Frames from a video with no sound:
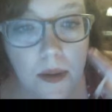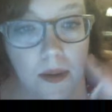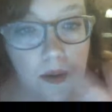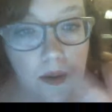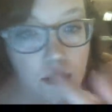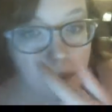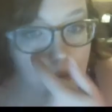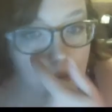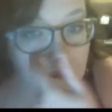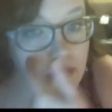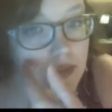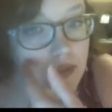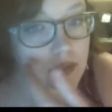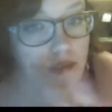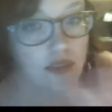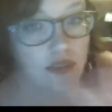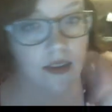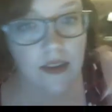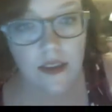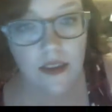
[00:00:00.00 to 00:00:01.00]
But
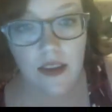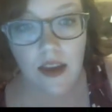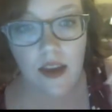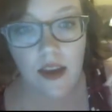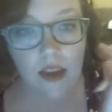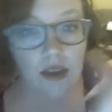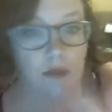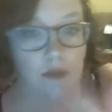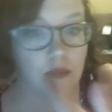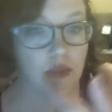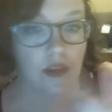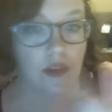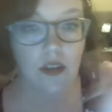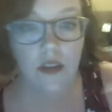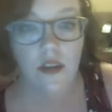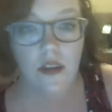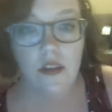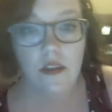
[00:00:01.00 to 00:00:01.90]
you can see that